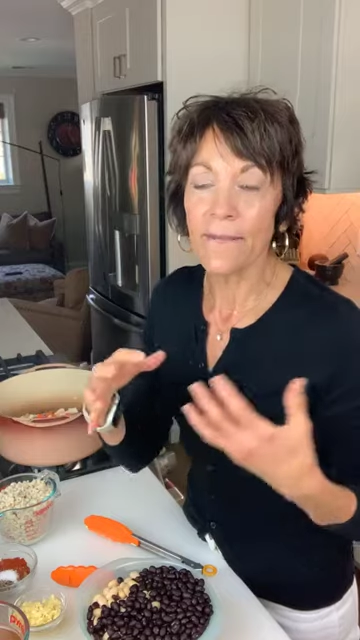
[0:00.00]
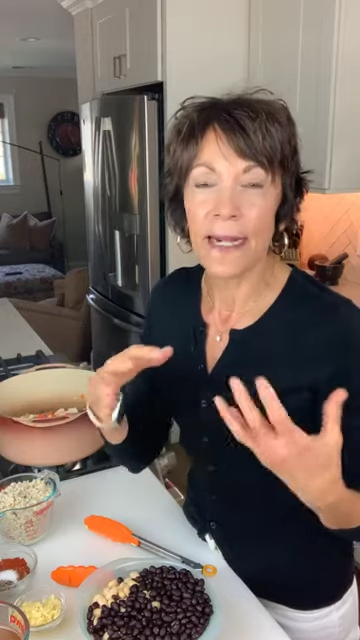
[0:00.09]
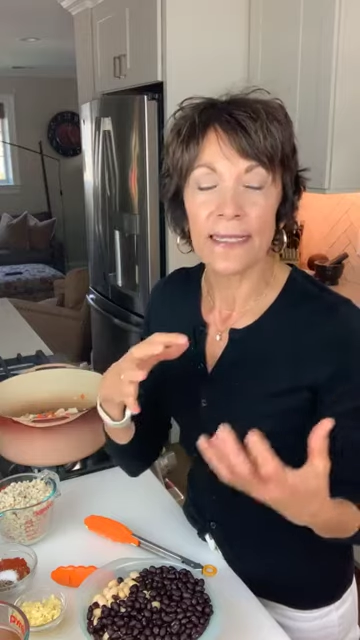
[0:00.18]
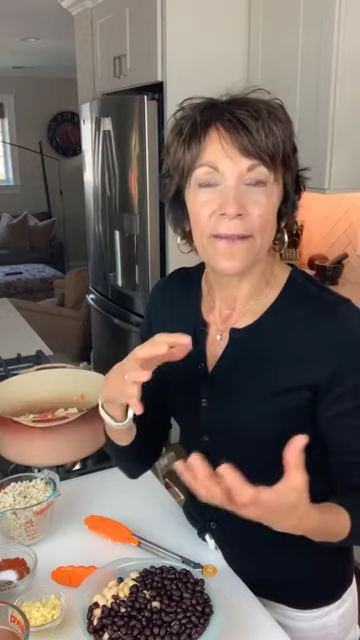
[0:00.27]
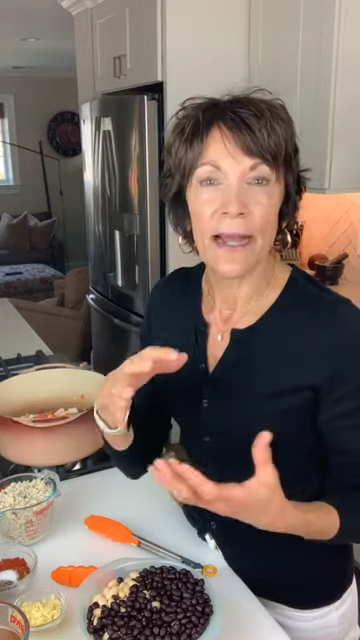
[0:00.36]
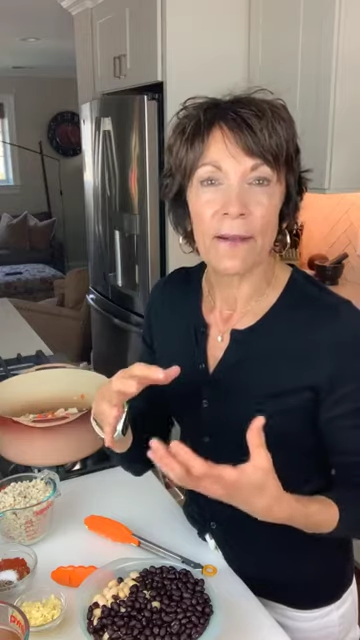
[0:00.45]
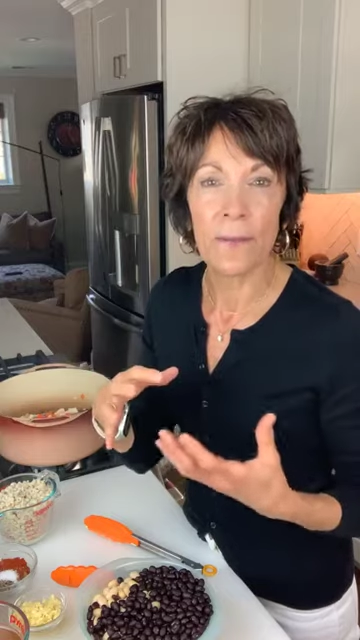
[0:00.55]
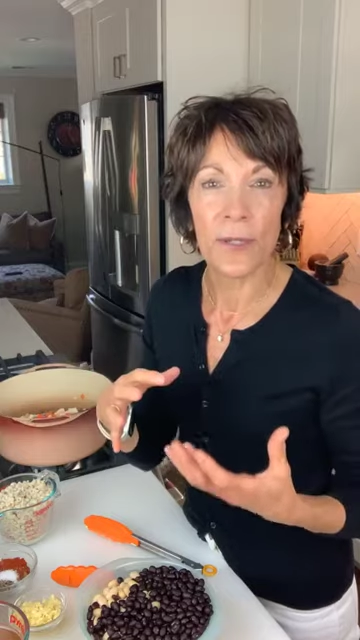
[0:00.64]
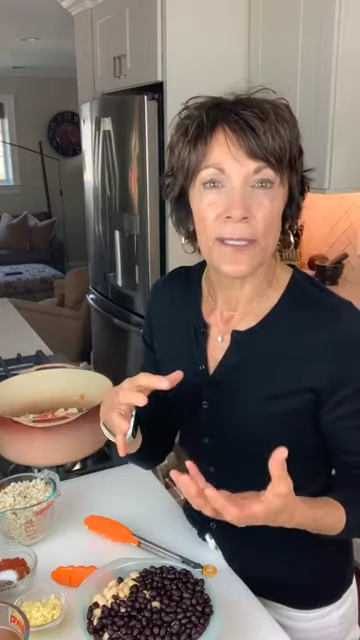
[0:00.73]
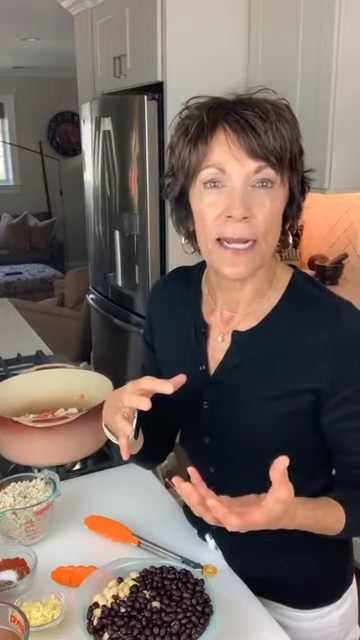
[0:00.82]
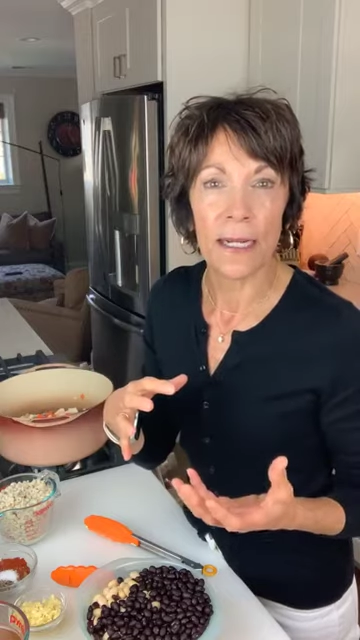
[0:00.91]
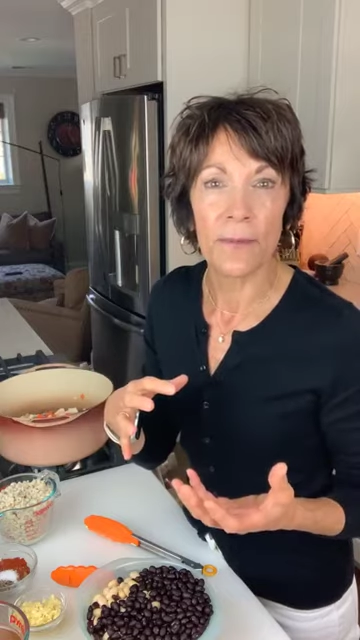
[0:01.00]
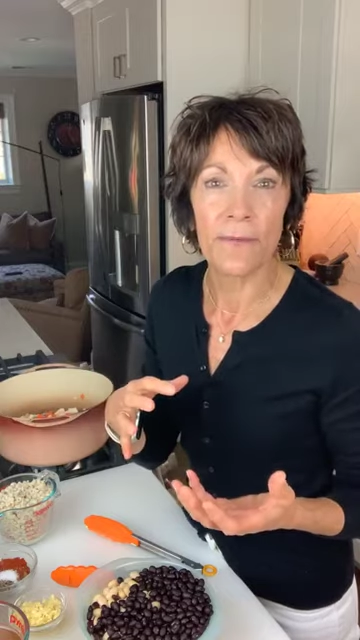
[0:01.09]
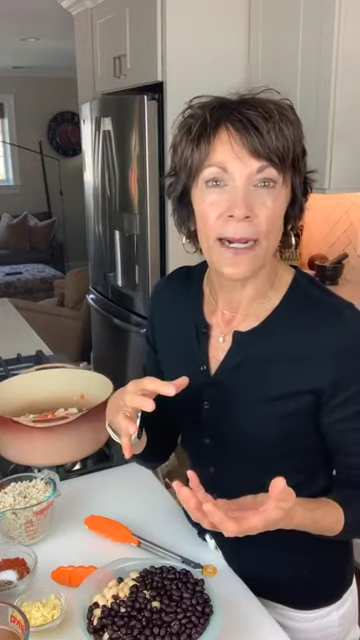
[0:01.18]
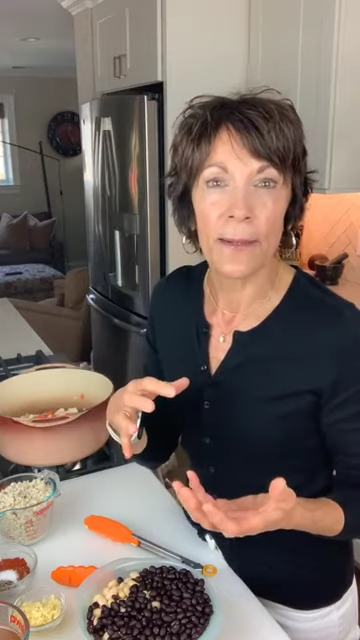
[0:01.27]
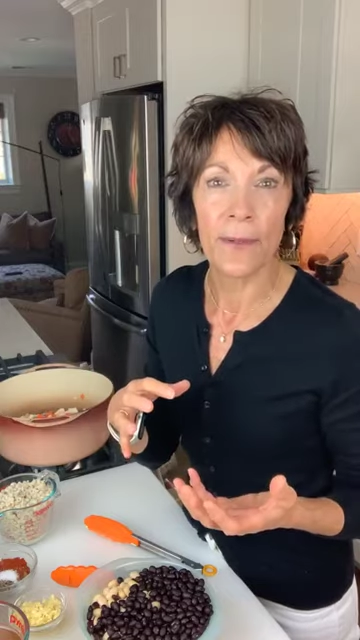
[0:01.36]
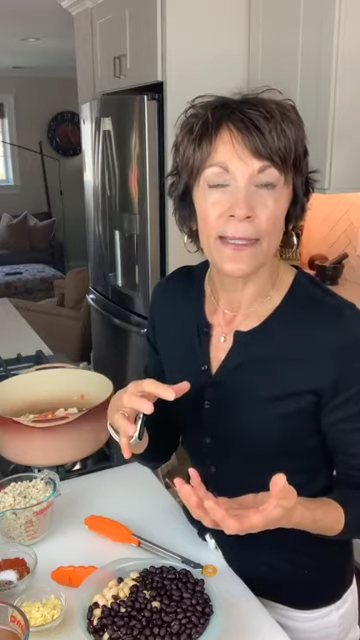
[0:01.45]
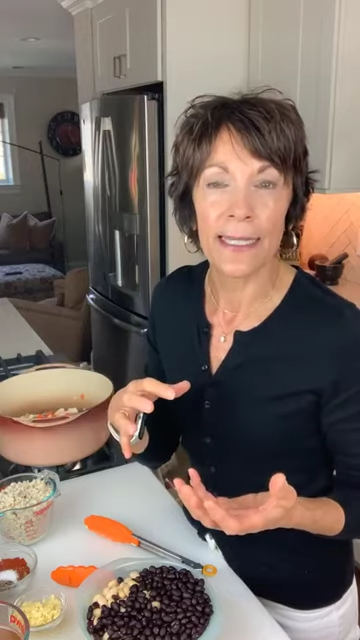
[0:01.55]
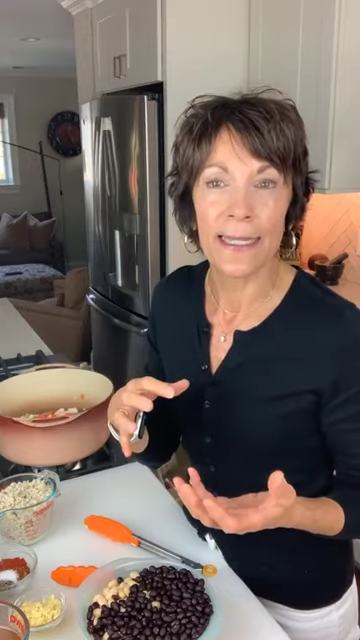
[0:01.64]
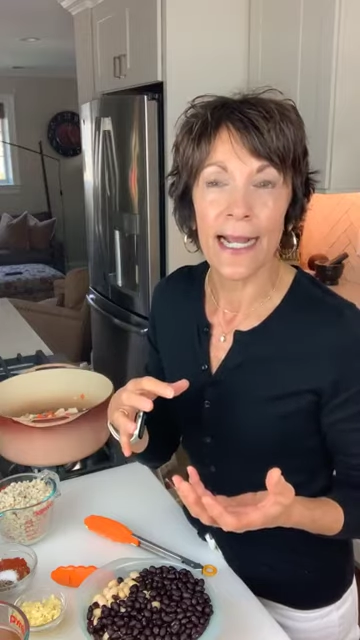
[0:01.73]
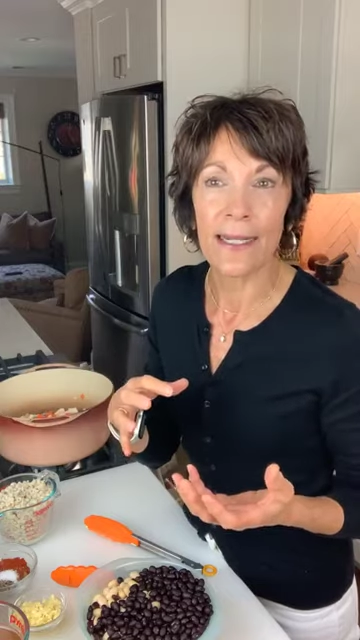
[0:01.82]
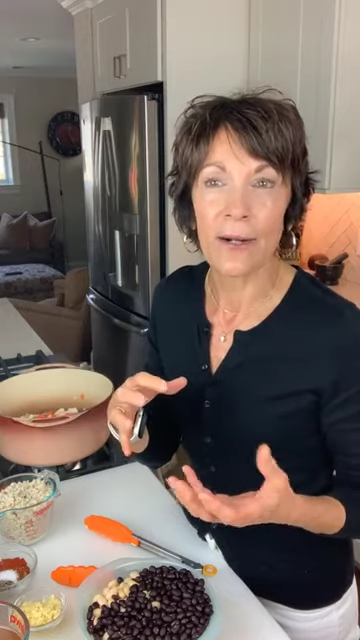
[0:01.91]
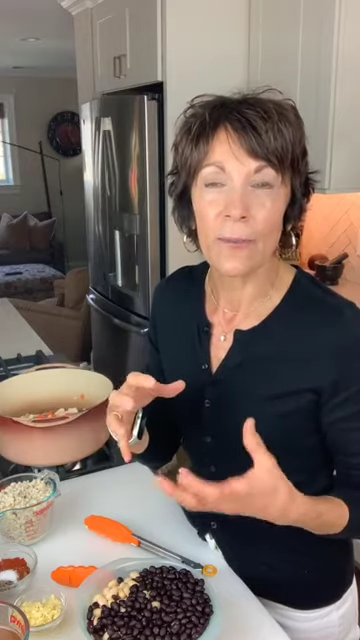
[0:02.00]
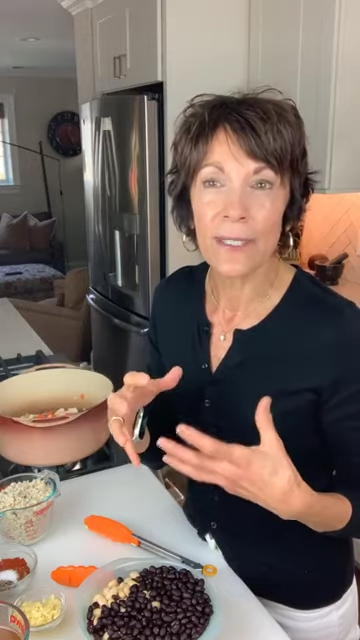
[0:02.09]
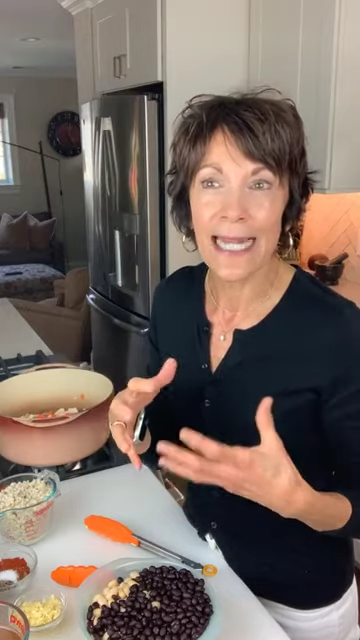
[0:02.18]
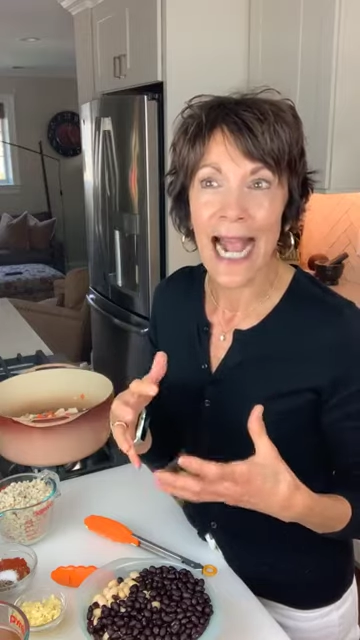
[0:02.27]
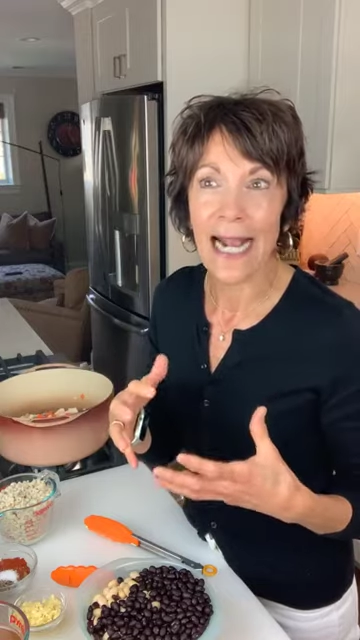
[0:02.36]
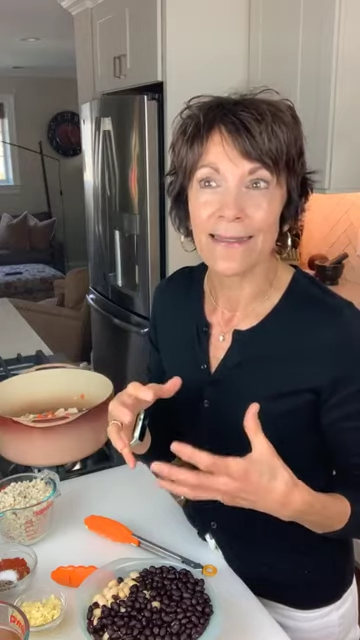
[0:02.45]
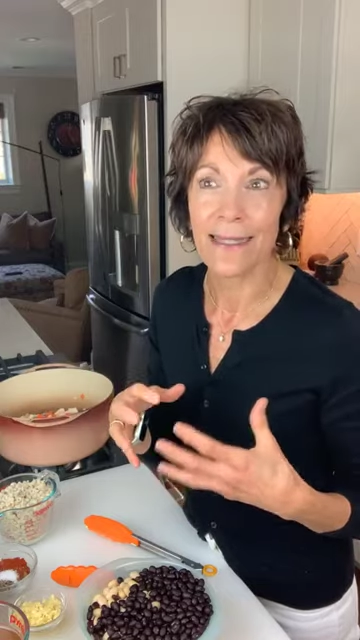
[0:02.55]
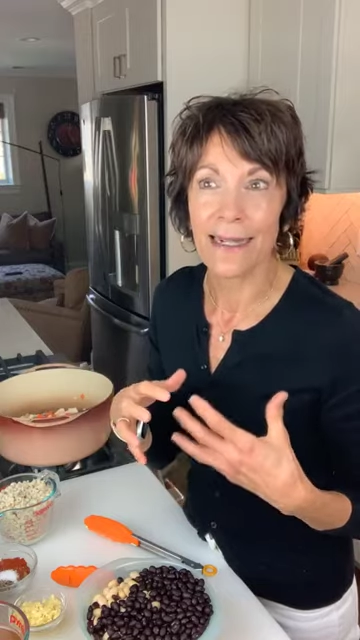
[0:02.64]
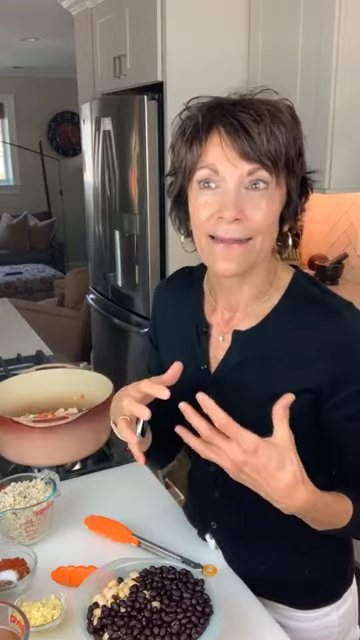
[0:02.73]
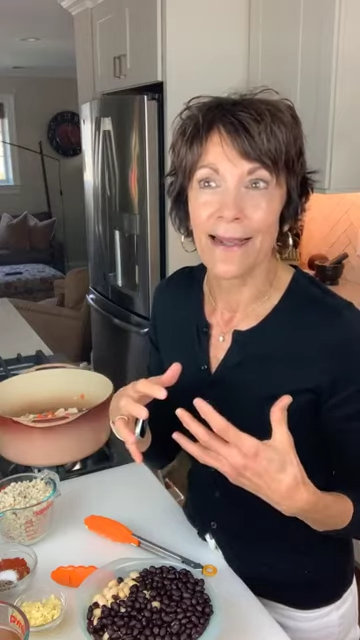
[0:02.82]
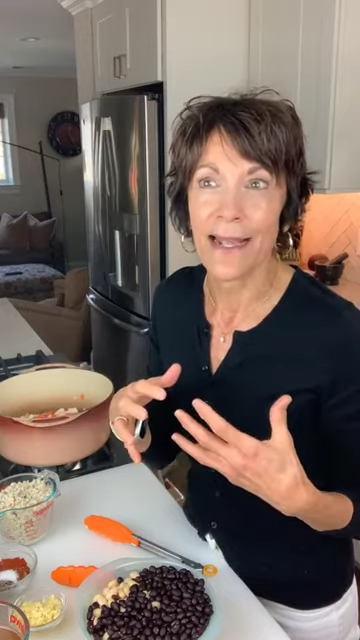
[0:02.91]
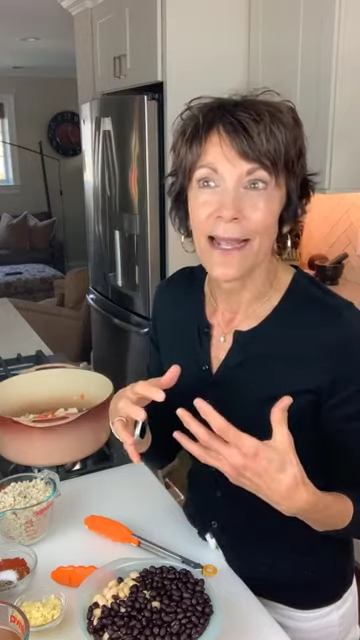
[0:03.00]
effect of having more soluble fiber in the diet almost acts like